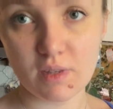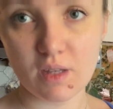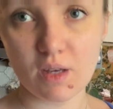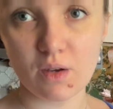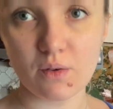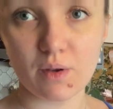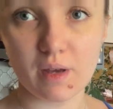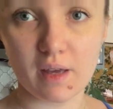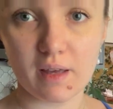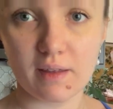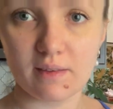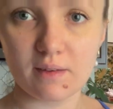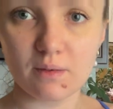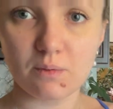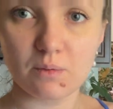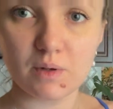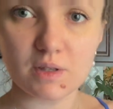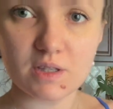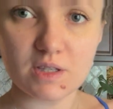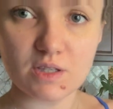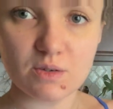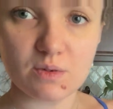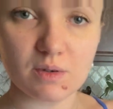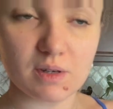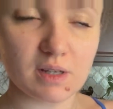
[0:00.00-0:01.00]
Okay, and then
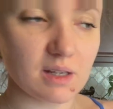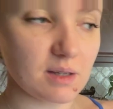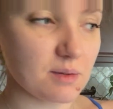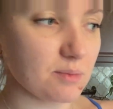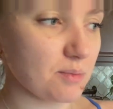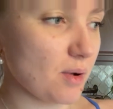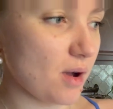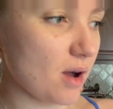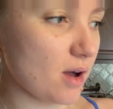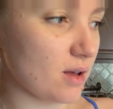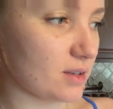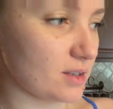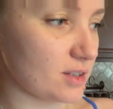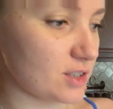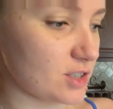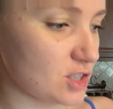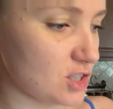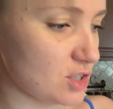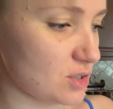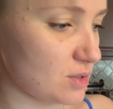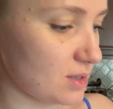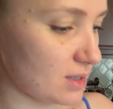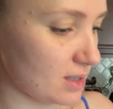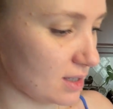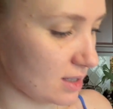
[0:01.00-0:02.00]
once you get it polished,
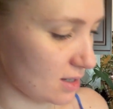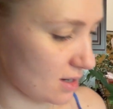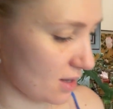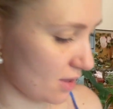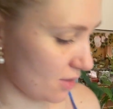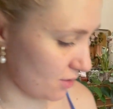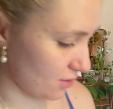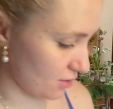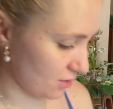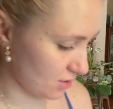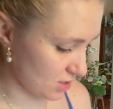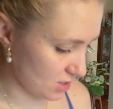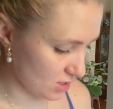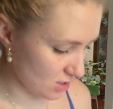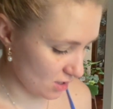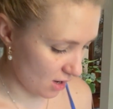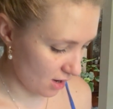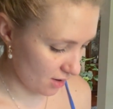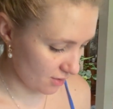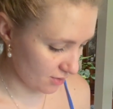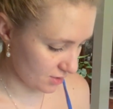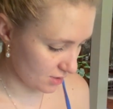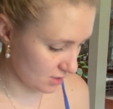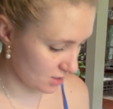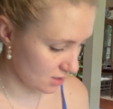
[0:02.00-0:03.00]
you get another
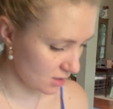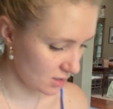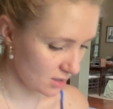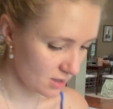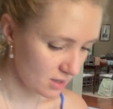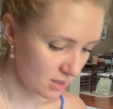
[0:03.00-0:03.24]
soft